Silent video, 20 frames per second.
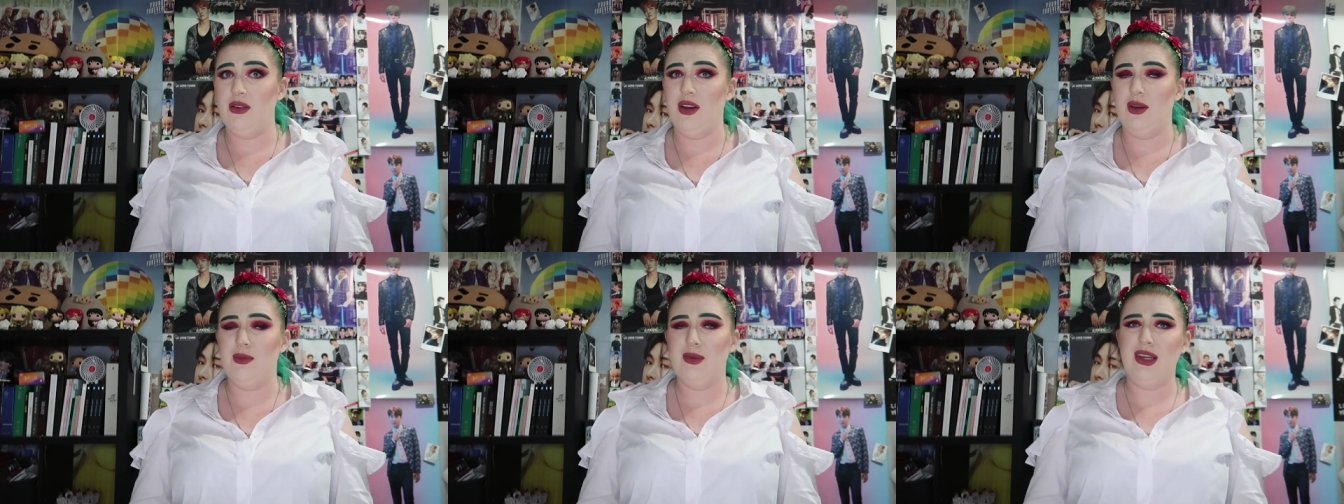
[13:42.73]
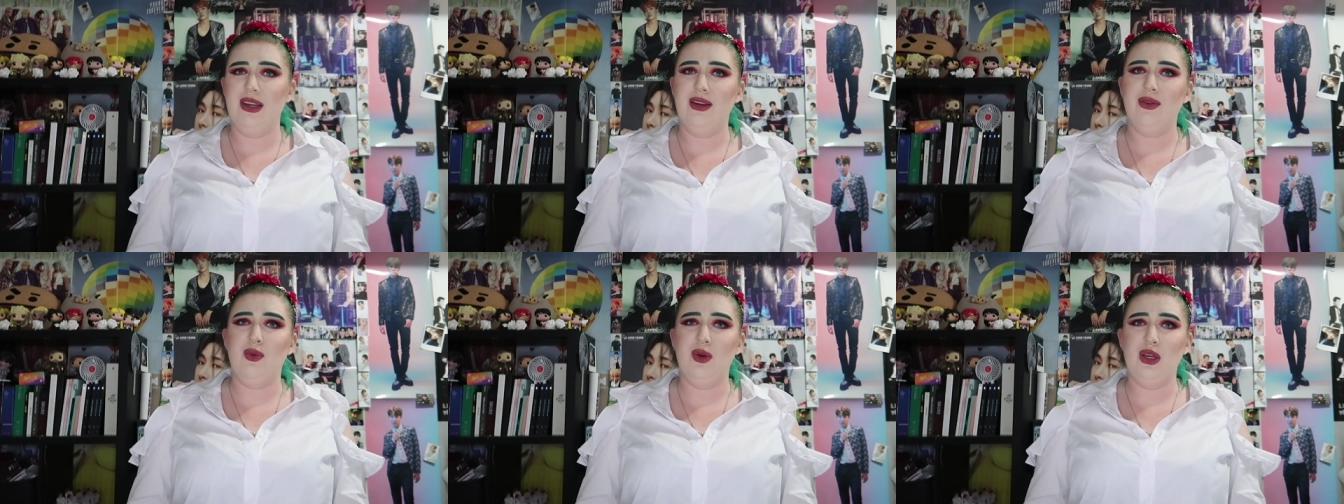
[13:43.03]
I
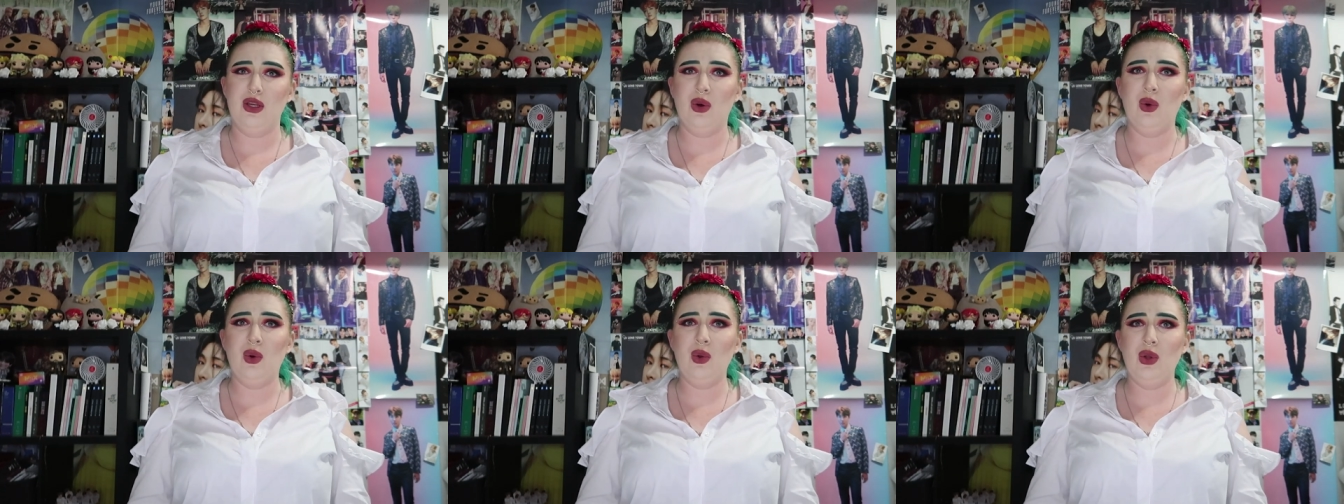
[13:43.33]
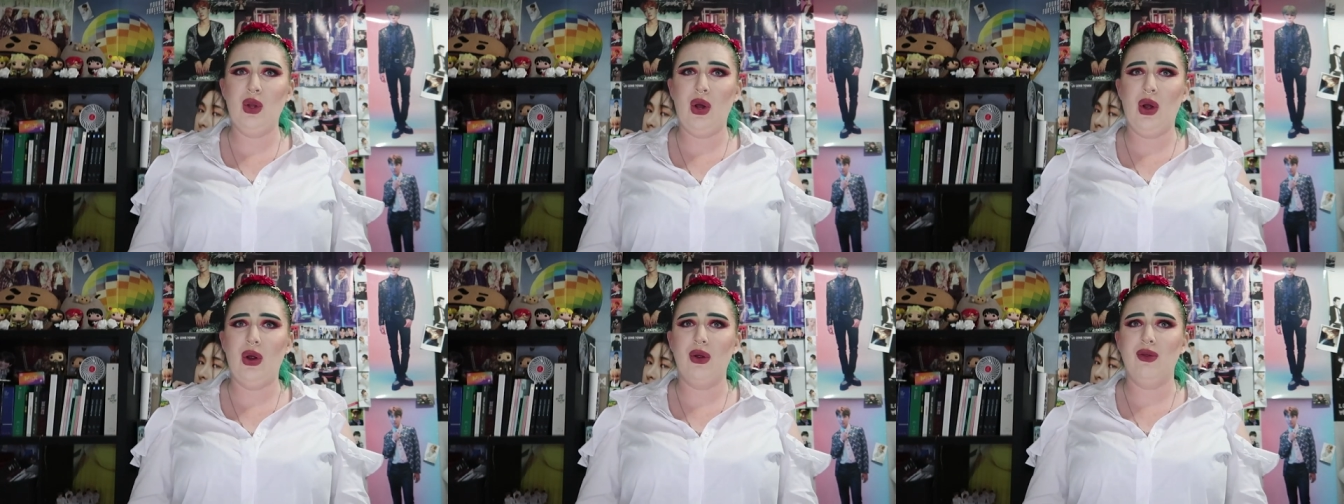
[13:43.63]
mean, we all
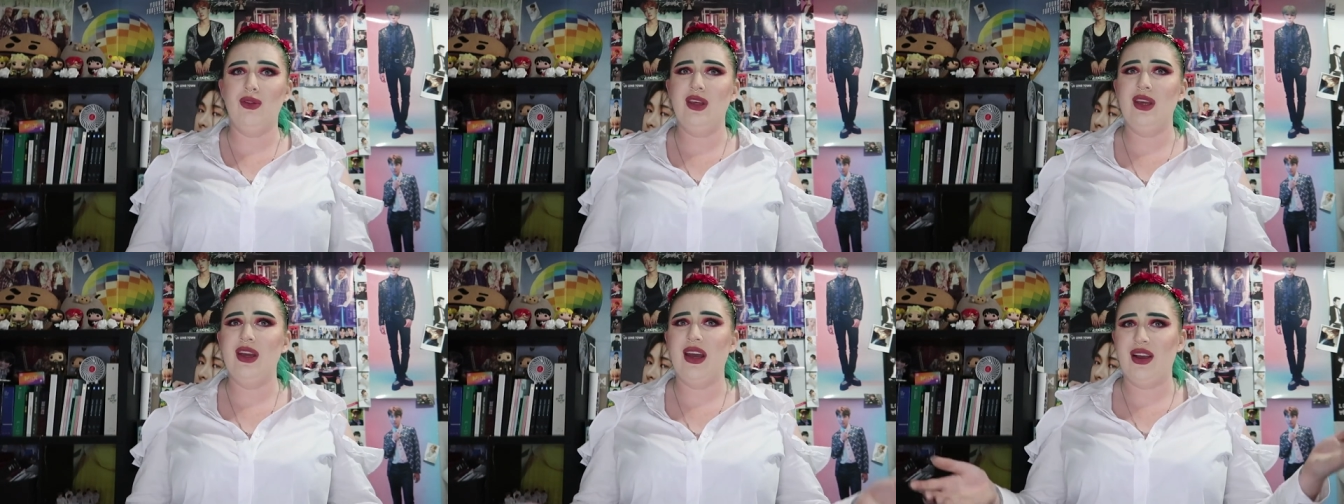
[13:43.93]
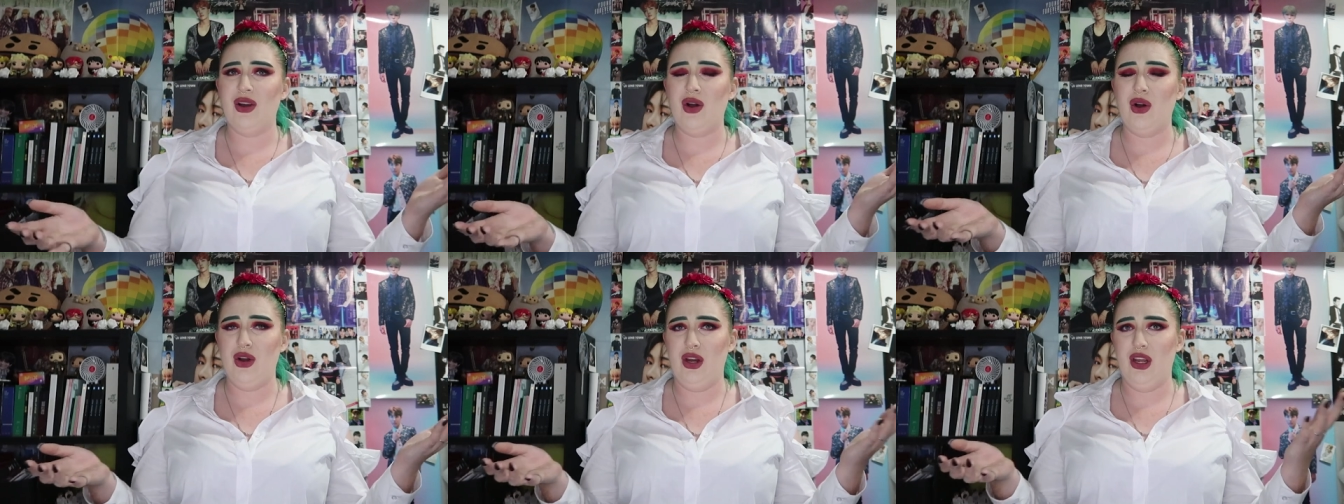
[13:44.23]
know the
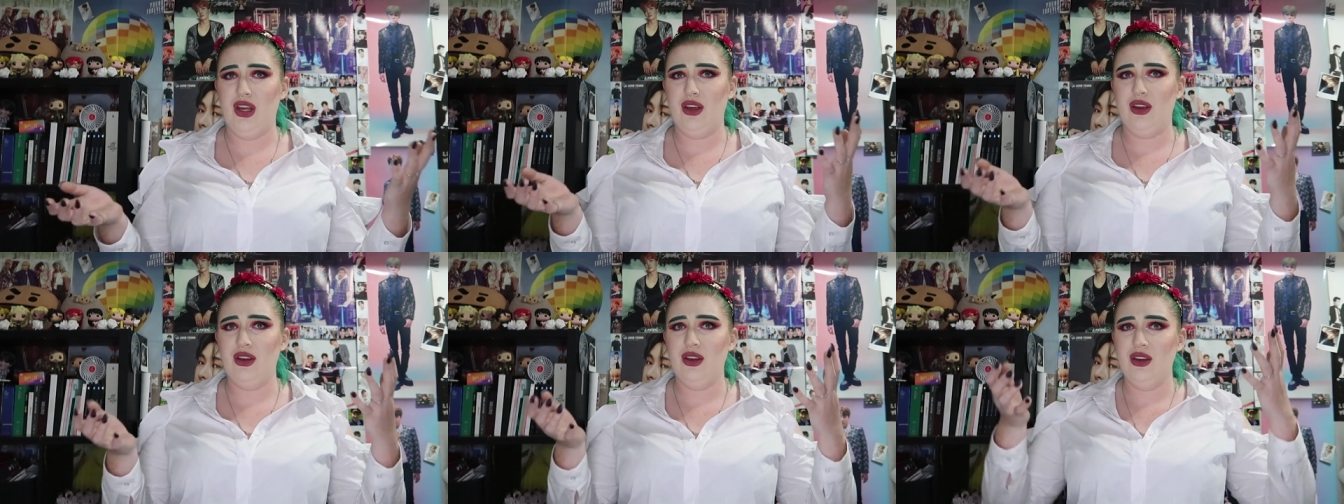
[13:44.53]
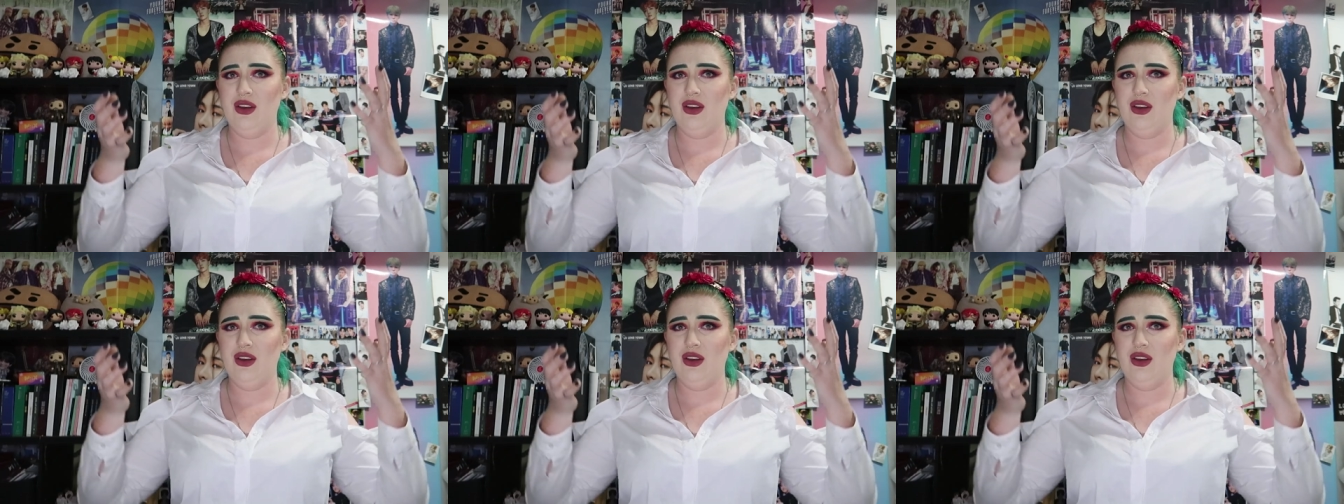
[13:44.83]
iconic